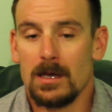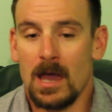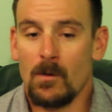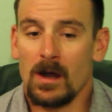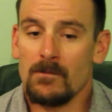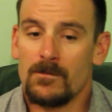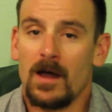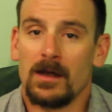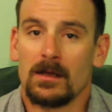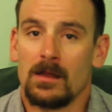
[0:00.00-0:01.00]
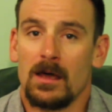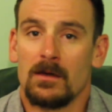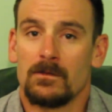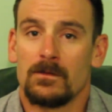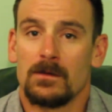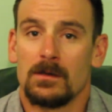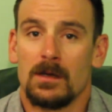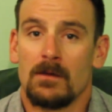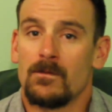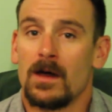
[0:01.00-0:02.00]
And when I'm fighting life,
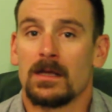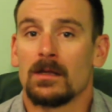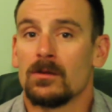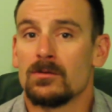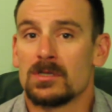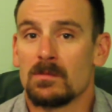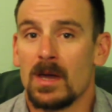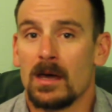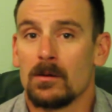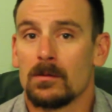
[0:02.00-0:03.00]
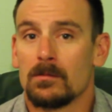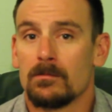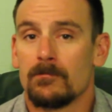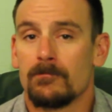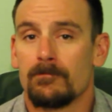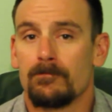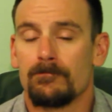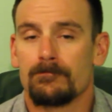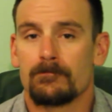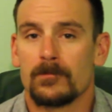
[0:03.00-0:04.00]
I'm fighting a losing battle.
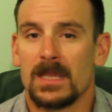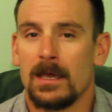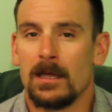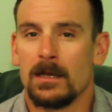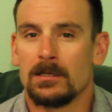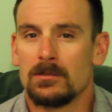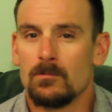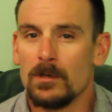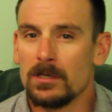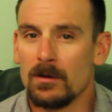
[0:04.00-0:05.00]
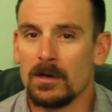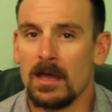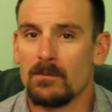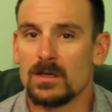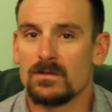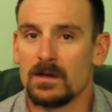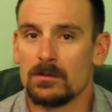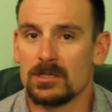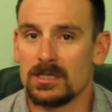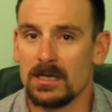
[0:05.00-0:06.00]
And I really don't have much of an
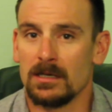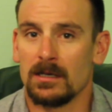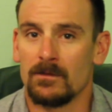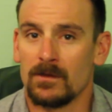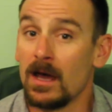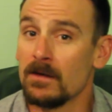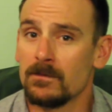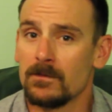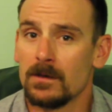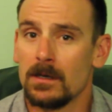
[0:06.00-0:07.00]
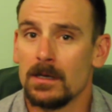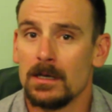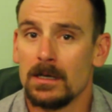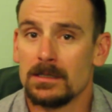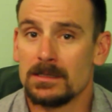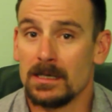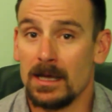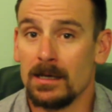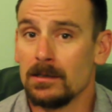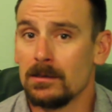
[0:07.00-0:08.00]
understanding of life
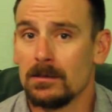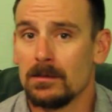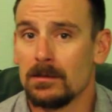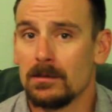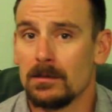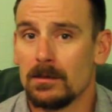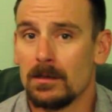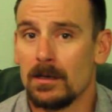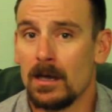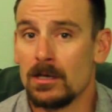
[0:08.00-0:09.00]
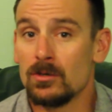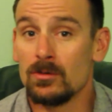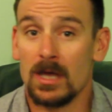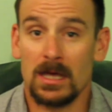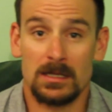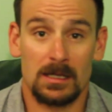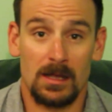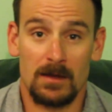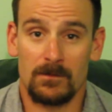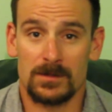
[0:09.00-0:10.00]
today. I knew then that
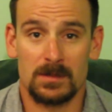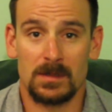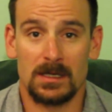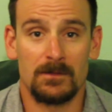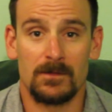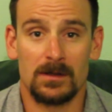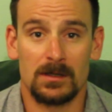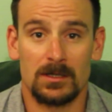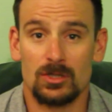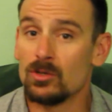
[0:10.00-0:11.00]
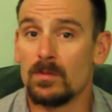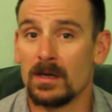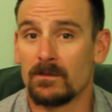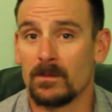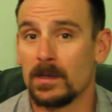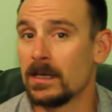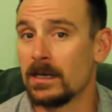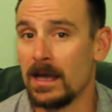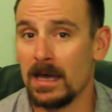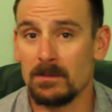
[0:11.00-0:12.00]
life was something infinitely too big for me, and
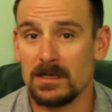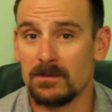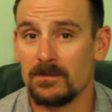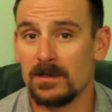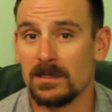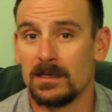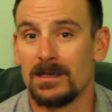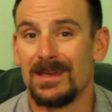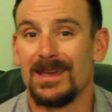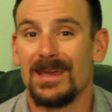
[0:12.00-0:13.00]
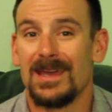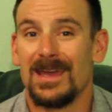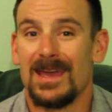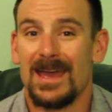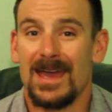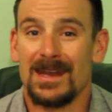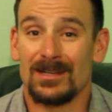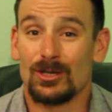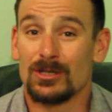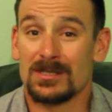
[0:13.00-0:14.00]
it had me defeated, and
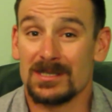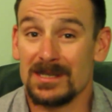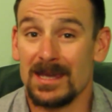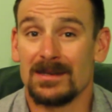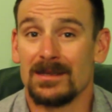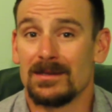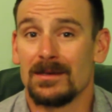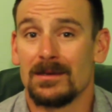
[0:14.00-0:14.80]
I couldn't stand it.